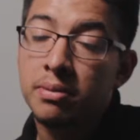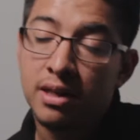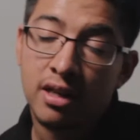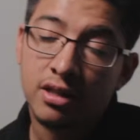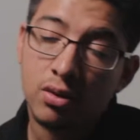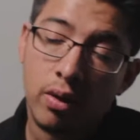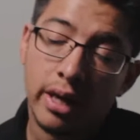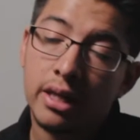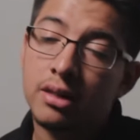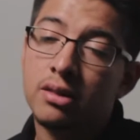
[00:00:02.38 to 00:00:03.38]
Ernesto
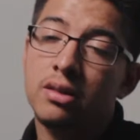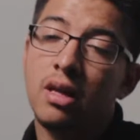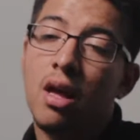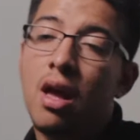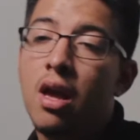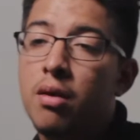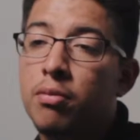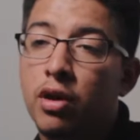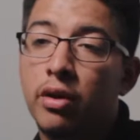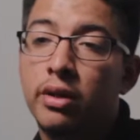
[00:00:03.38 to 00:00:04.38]
Reyes. I am
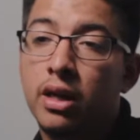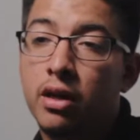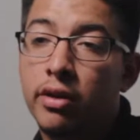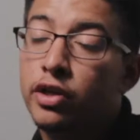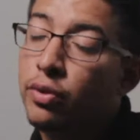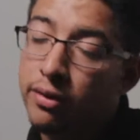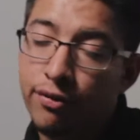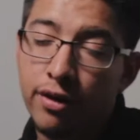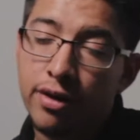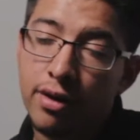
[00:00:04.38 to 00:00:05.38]
currently graduating
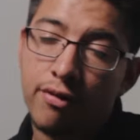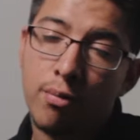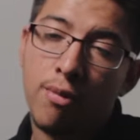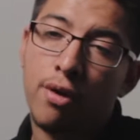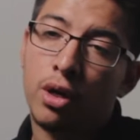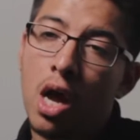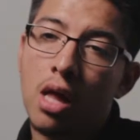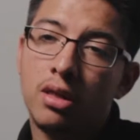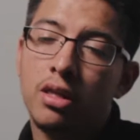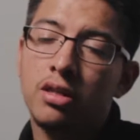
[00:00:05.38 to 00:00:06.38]
fifth year from Revelle
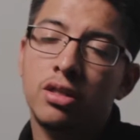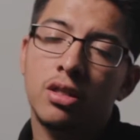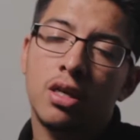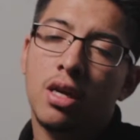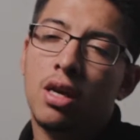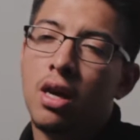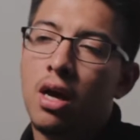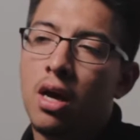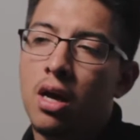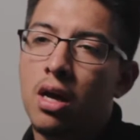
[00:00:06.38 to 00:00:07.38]
College,
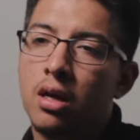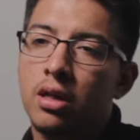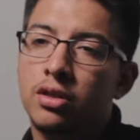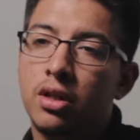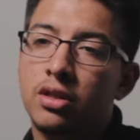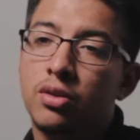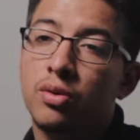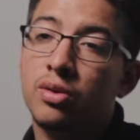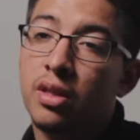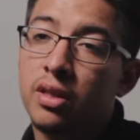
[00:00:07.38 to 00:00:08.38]
uh, International
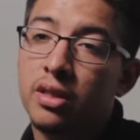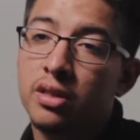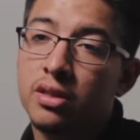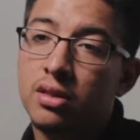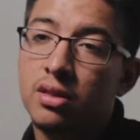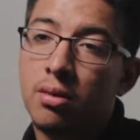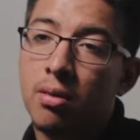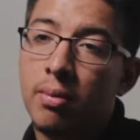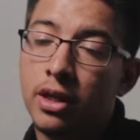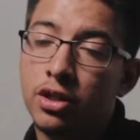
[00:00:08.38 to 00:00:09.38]
Studies
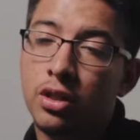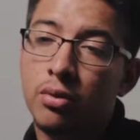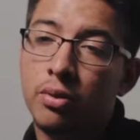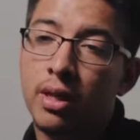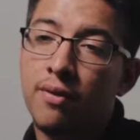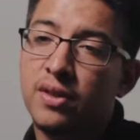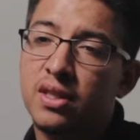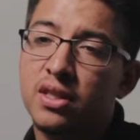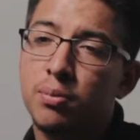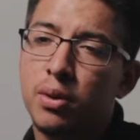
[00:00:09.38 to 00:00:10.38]
major with emphasis
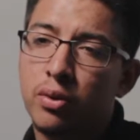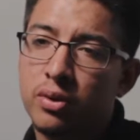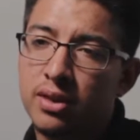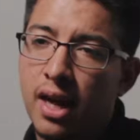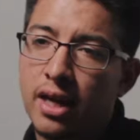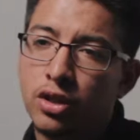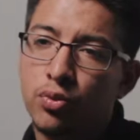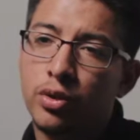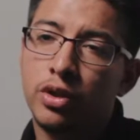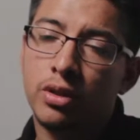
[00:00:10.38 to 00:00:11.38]
in political science,
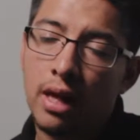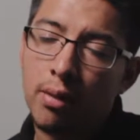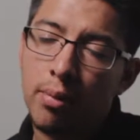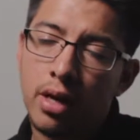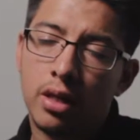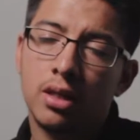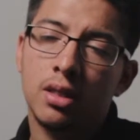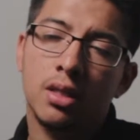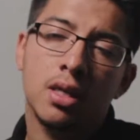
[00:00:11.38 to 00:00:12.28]
region Latin America.